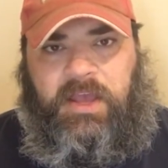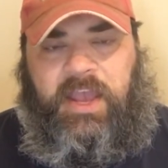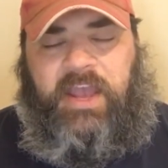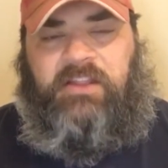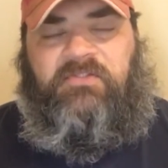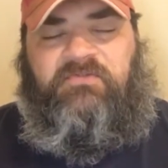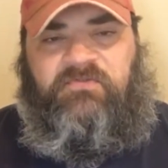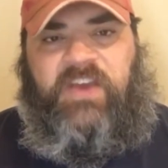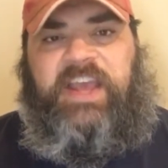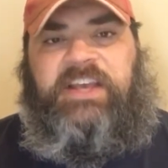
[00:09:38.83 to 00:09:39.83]
and the
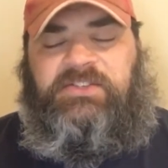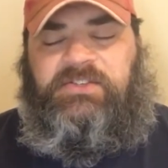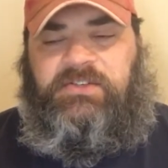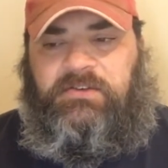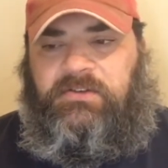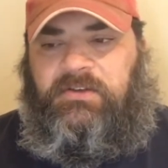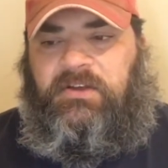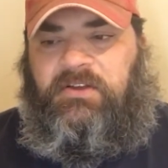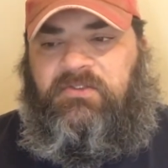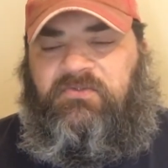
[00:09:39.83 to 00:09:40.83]
face
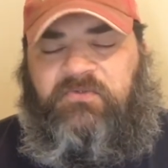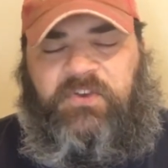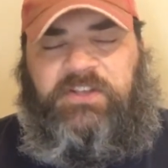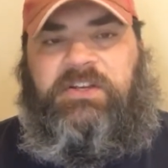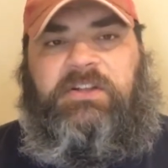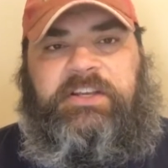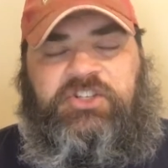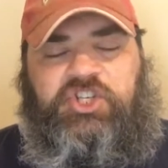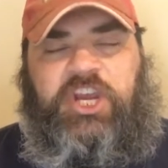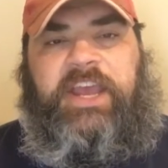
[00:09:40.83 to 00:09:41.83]
physically
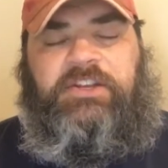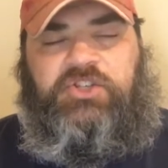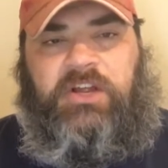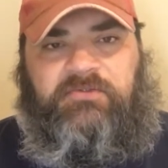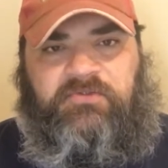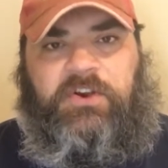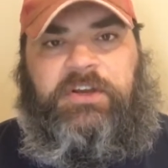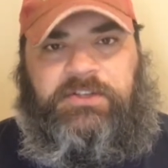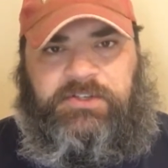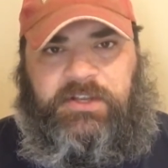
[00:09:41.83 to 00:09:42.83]
change on
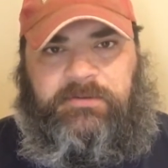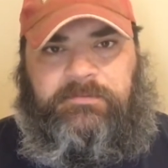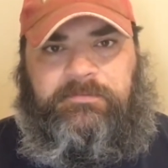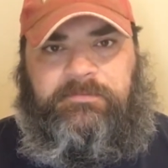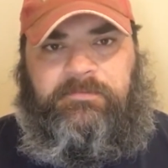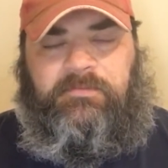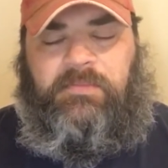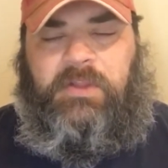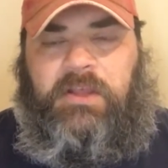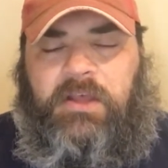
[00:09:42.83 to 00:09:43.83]
Ferguson,
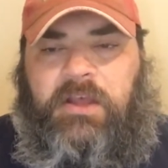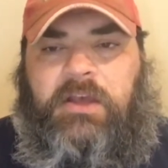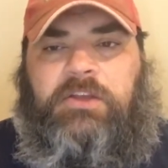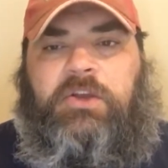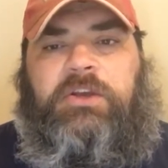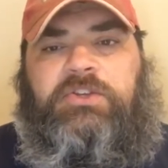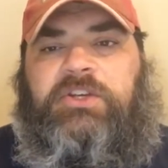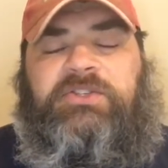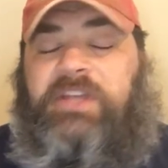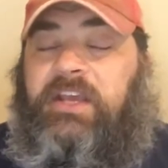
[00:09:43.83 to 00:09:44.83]
you could
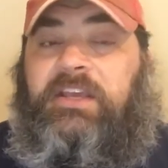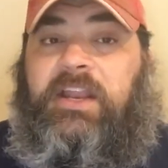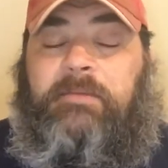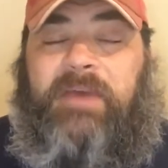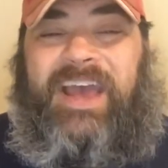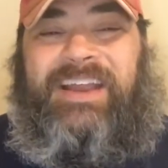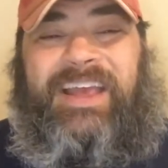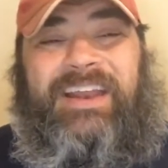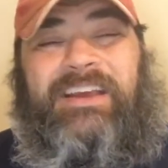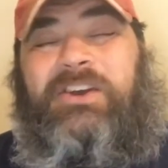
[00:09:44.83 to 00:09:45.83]
just see it getting bad,
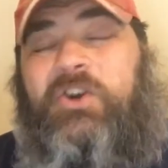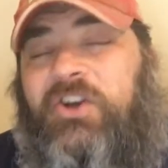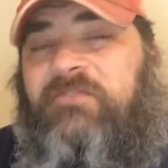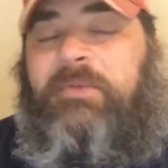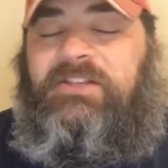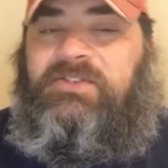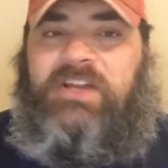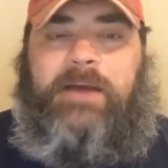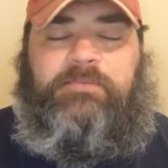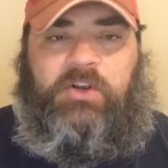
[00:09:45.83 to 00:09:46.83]
and it could have been
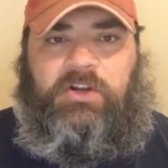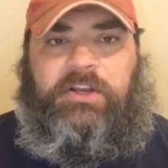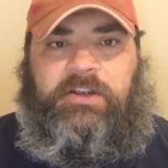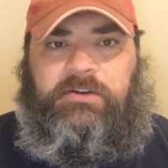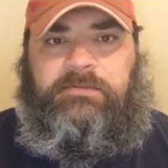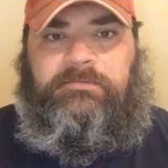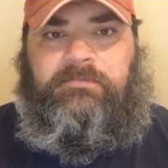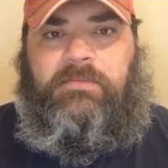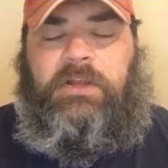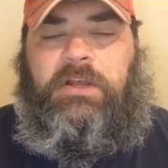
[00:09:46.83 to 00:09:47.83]
stopped earlier.
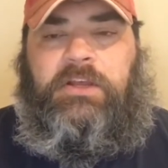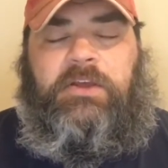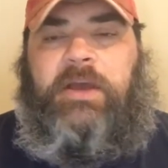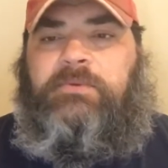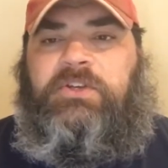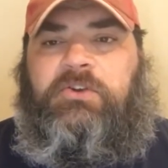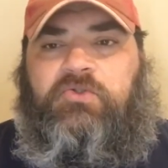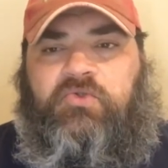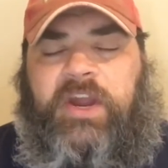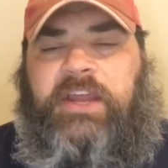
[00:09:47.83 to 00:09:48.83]
You know, that was a
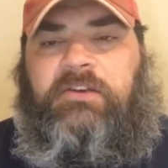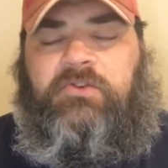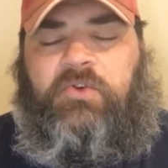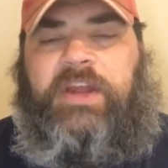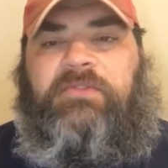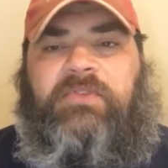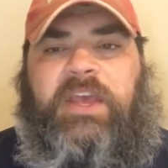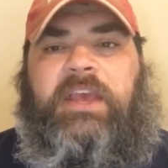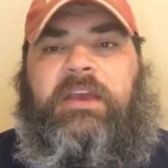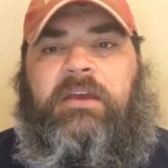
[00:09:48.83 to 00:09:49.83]
great, great
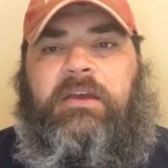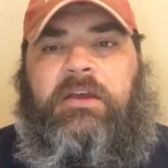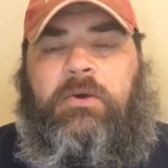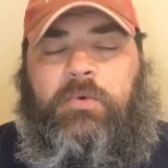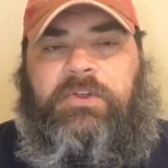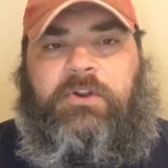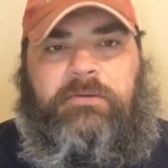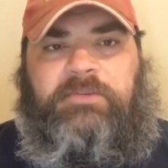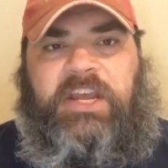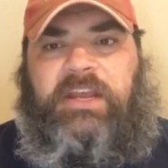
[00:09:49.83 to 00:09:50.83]
thing with
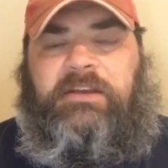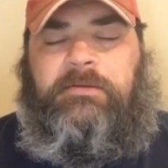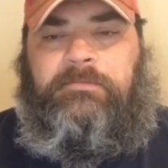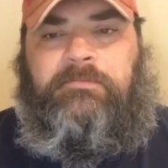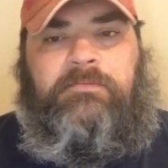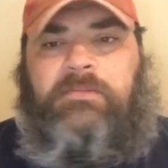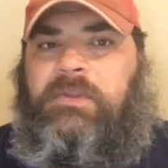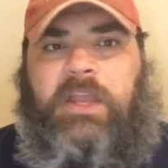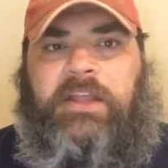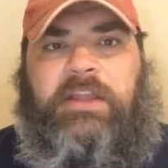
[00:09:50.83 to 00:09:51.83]
Herb Dean
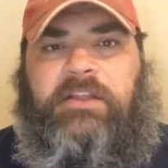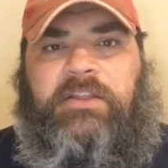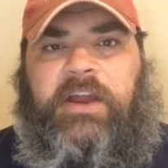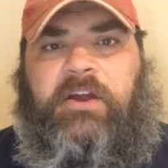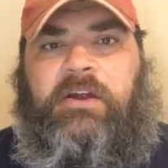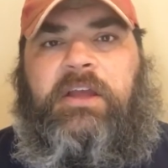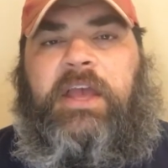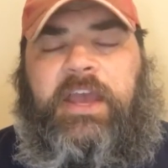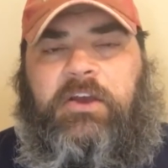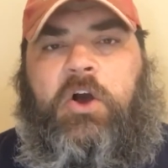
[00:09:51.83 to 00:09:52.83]
in there
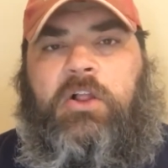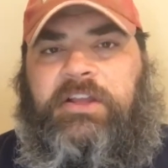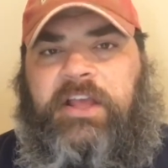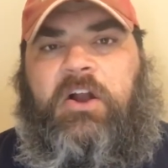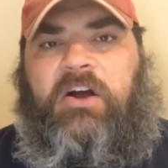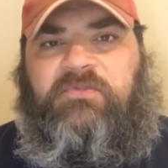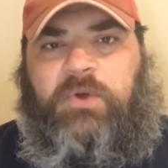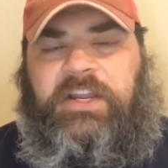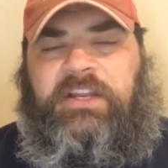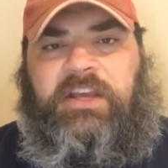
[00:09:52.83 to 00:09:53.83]
and calling that off
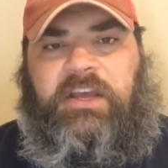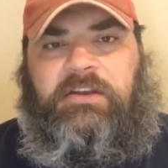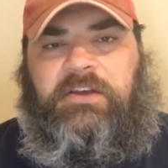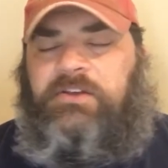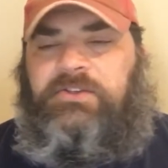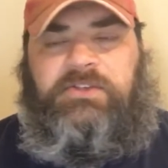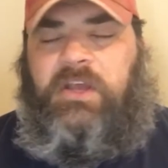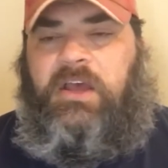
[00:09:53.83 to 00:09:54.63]
when he did, because